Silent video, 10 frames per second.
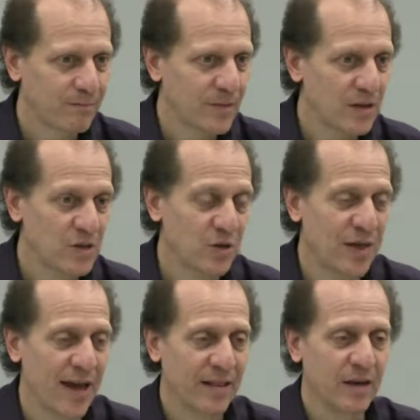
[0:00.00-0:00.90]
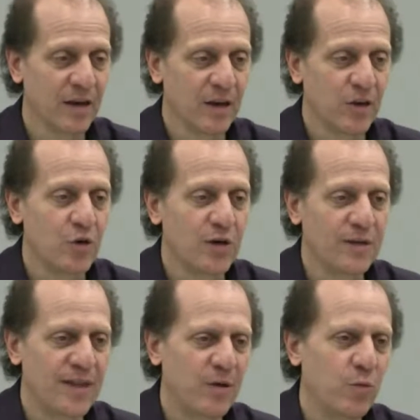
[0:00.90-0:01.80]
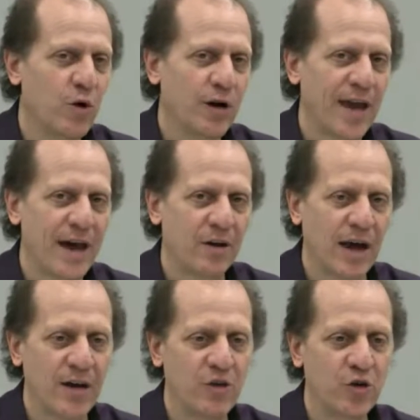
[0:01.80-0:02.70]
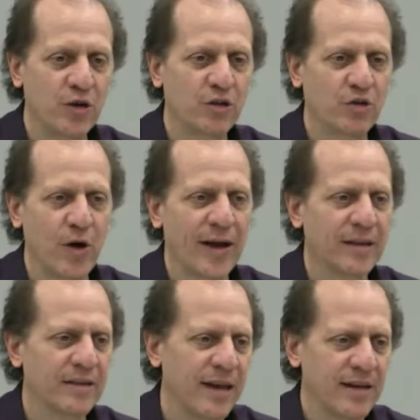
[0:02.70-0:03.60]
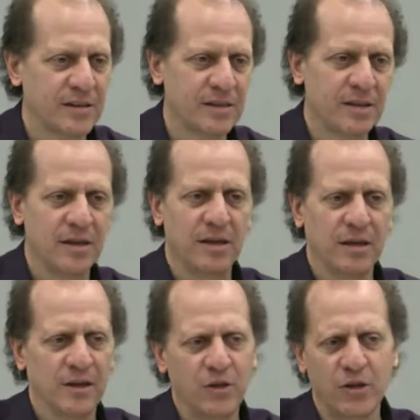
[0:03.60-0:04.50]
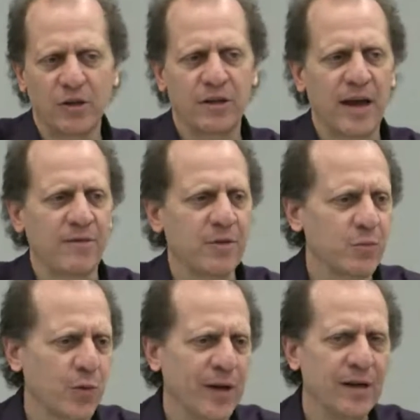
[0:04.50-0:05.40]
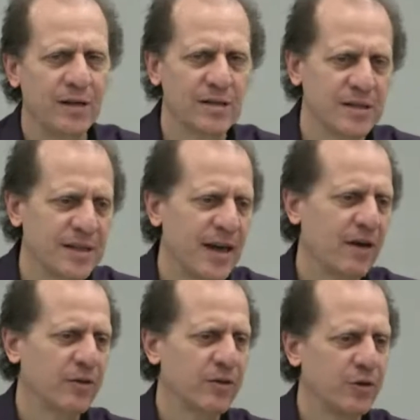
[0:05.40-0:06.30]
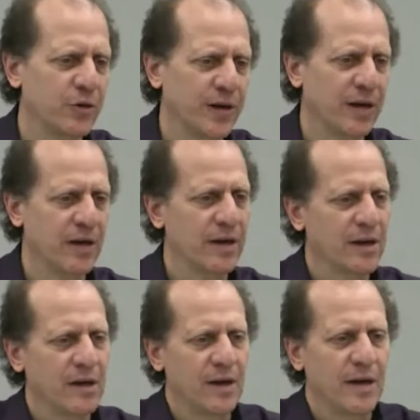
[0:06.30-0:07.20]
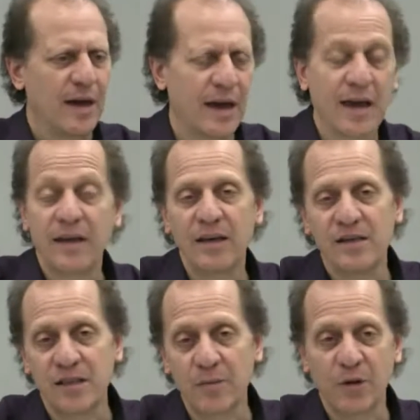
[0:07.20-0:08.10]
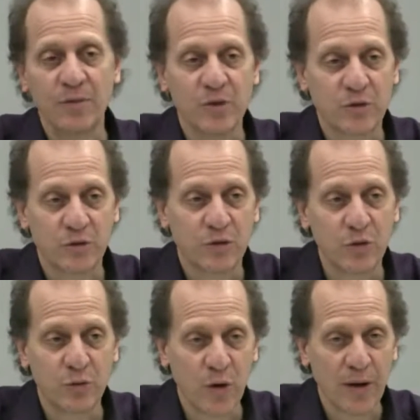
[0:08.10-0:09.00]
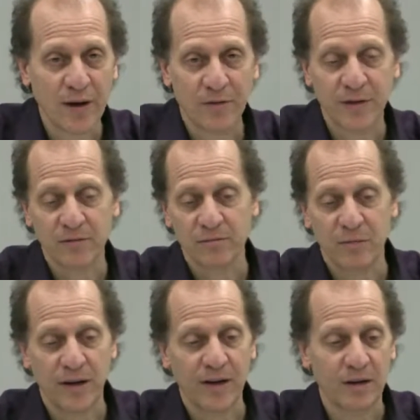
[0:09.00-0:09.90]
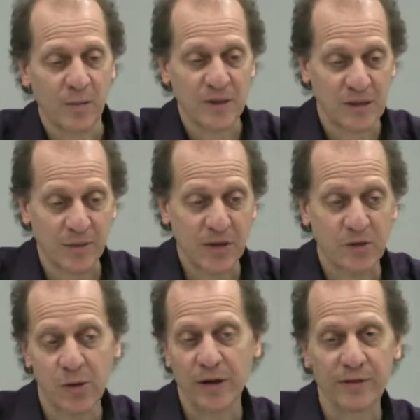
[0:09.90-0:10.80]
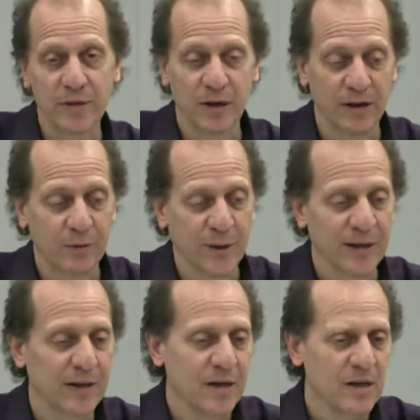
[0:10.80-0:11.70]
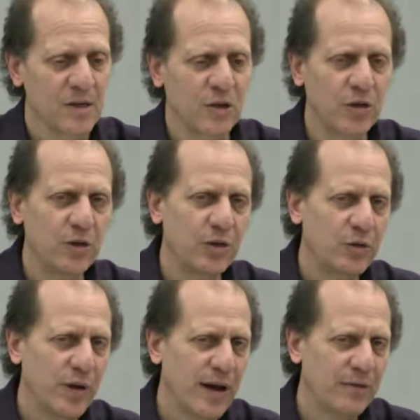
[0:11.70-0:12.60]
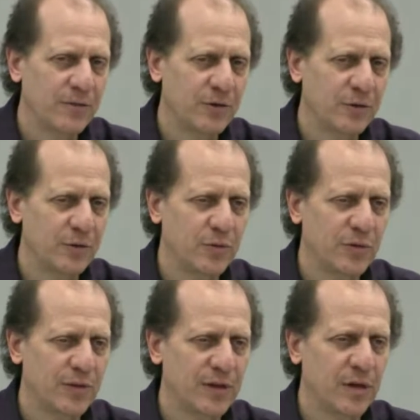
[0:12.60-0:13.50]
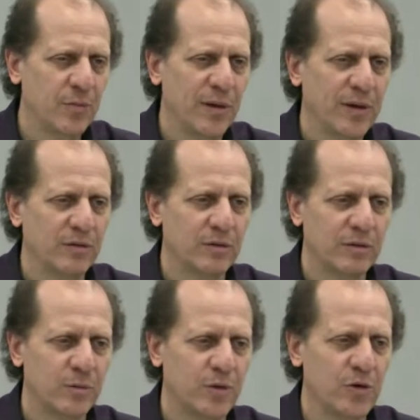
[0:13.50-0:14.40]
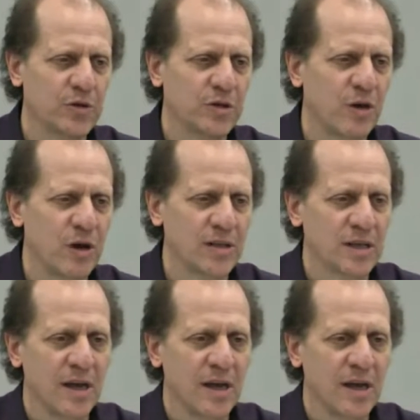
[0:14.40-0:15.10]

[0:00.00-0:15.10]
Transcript: so that you can then work out and you can try and test and you could have them read and see how they're doing. And kids sometimes do grow out of it. I mean, some kids grow out of it, not everybody. So you have to think about the pros and cons.